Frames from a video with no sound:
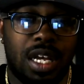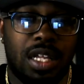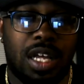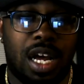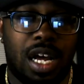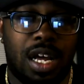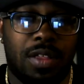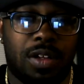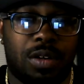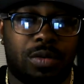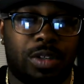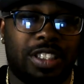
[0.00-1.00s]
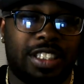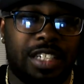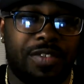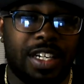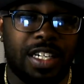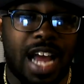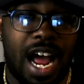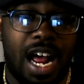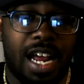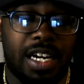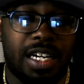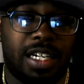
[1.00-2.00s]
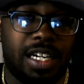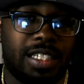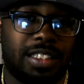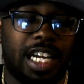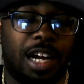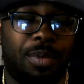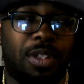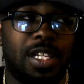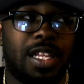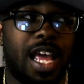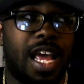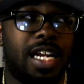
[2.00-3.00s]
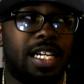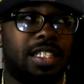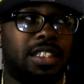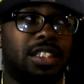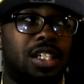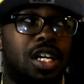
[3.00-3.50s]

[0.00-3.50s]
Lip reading: the other receiving 9. An example of that is,